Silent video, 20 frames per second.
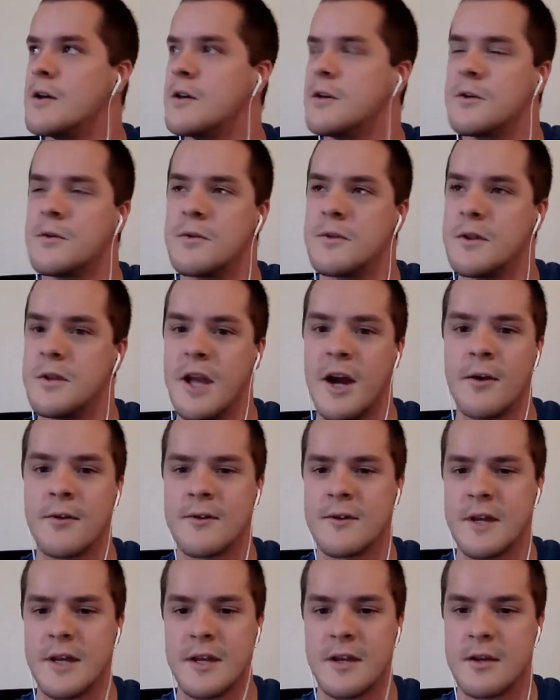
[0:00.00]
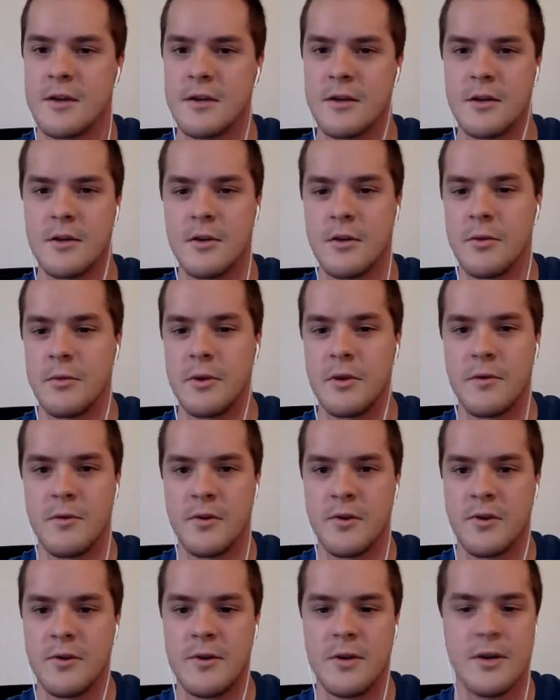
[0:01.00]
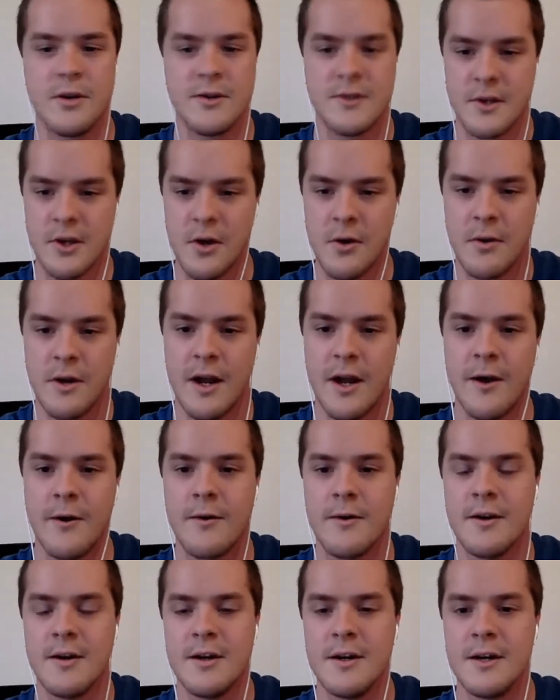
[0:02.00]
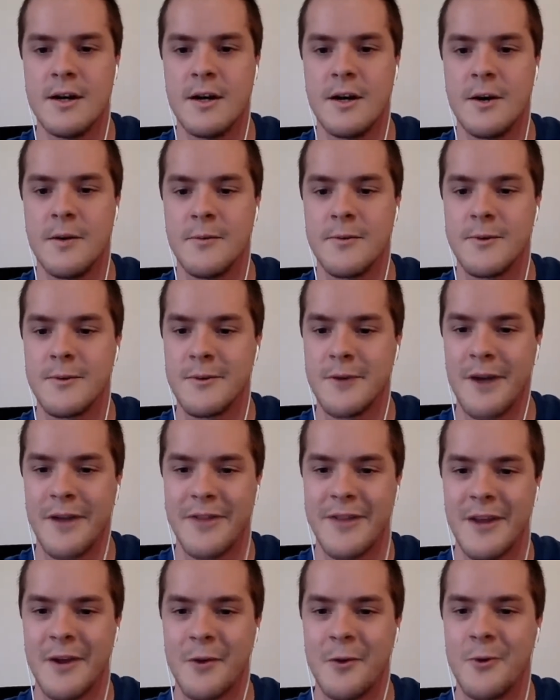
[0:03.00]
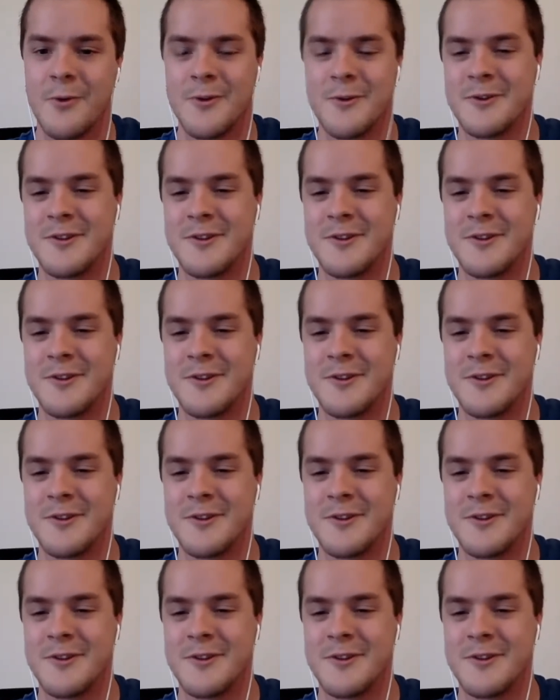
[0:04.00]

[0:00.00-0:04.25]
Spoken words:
it was announced like a little bit over 2 years ago now, so not that old.